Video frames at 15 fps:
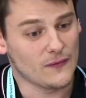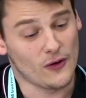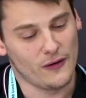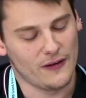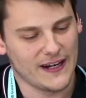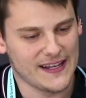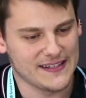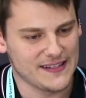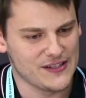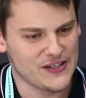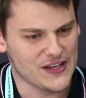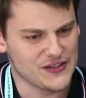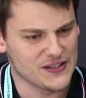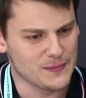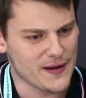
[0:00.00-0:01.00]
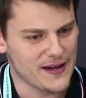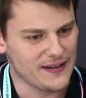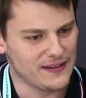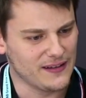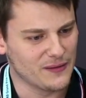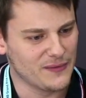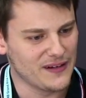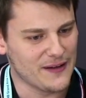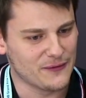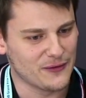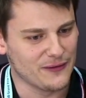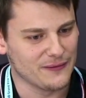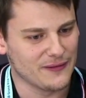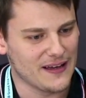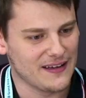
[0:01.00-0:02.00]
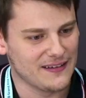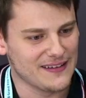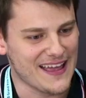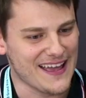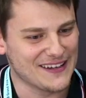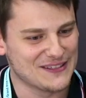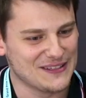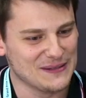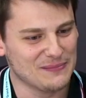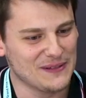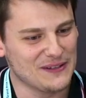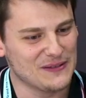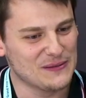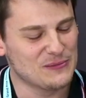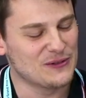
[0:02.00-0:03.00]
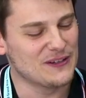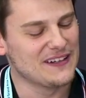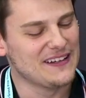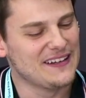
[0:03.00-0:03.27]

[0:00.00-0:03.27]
Or I guess he changed its mind a little bit after I actually played on the board.